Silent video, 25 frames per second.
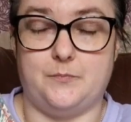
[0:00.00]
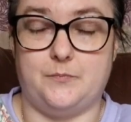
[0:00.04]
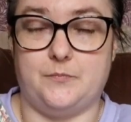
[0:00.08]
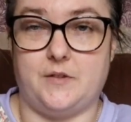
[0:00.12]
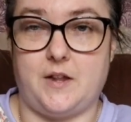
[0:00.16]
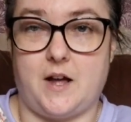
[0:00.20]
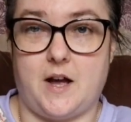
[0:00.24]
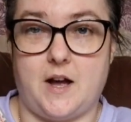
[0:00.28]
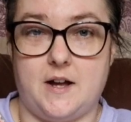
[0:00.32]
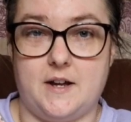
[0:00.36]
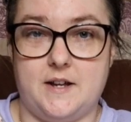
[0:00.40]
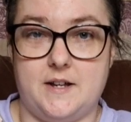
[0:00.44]

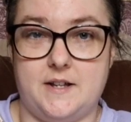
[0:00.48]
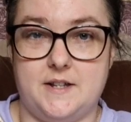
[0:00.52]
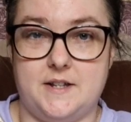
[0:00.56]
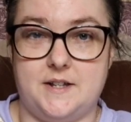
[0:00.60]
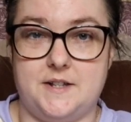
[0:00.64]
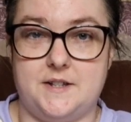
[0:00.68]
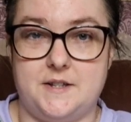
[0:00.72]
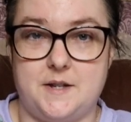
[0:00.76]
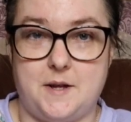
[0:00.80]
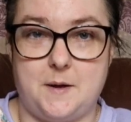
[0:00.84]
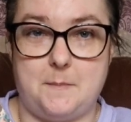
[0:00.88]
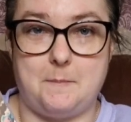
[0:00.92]
That
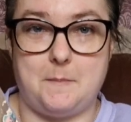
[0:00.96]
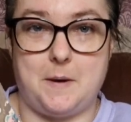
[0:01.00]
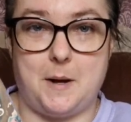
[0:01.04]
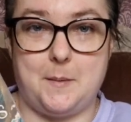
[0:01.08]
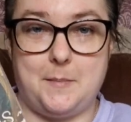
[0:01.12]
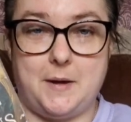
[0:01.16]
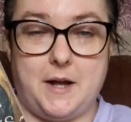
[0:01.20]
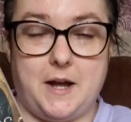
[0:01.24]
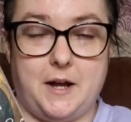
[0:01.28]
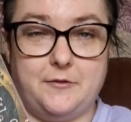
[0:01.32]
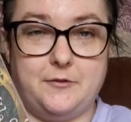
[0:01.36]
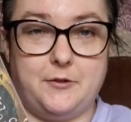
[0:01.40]
is my
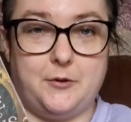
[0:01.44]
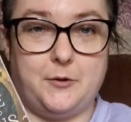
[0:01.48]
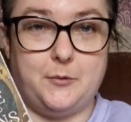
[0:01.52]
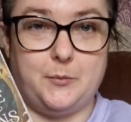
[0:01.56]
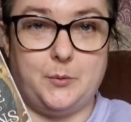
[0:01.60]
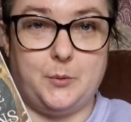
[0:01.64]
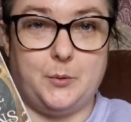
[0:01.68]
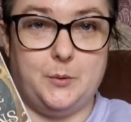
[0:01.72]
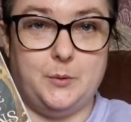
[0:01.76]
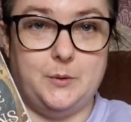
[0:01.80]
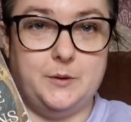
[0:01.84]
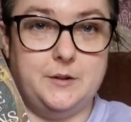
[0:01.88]
pick for
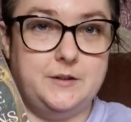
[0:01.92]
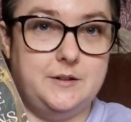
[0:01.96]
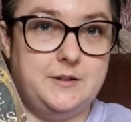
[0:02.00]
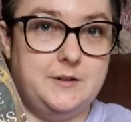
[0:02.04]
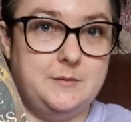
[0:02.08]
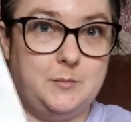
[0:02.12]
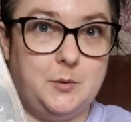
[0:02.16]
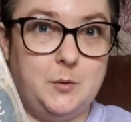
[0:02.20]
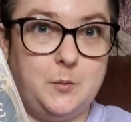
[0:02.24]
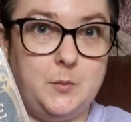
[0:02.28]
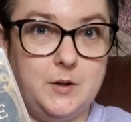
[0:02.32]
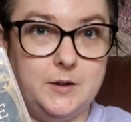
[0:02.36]
roll
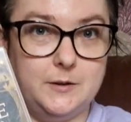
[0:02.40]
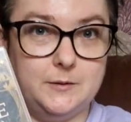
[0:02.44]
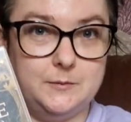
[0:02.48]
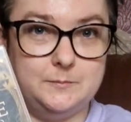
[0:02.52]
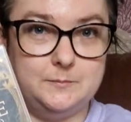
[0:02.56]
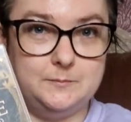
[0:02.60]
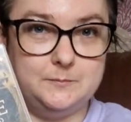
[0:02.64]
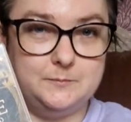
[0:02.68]
number 1.